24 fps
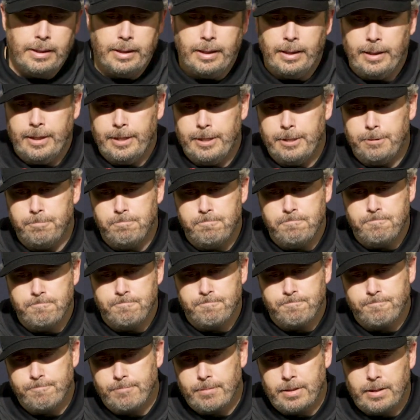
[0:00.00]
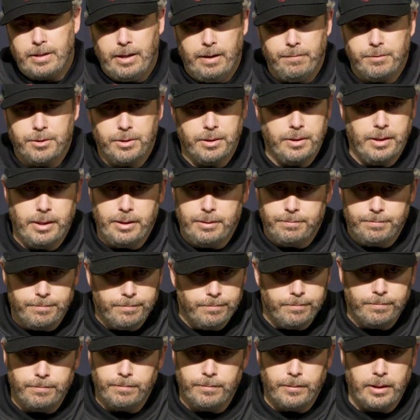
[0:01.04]
Um, obviously, they,
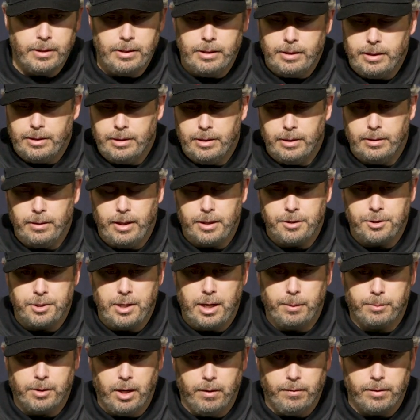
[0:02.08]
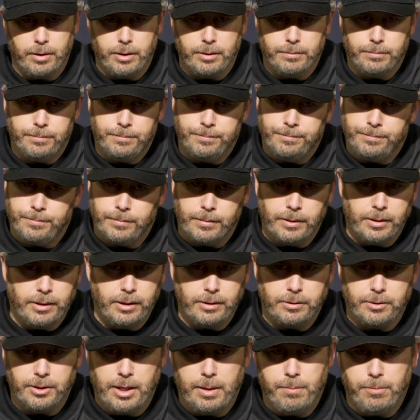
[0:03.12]
they did a nice job covering it.
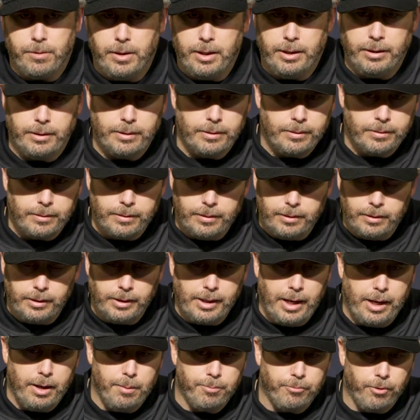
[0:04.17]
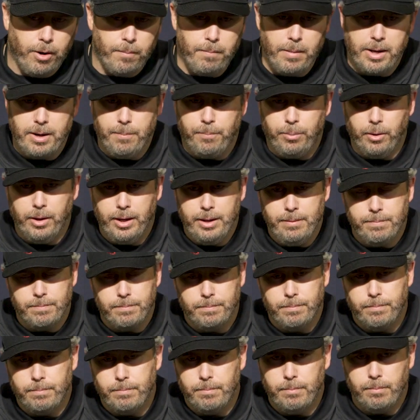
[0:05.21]
Same thing. The guy up front made a play,
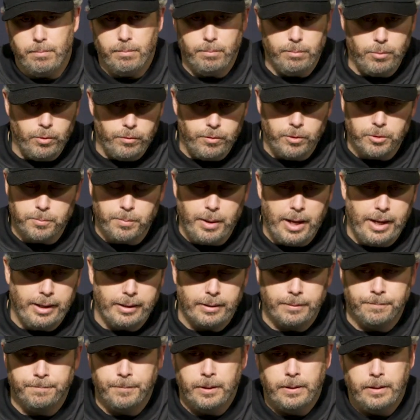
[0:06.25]
moved us back.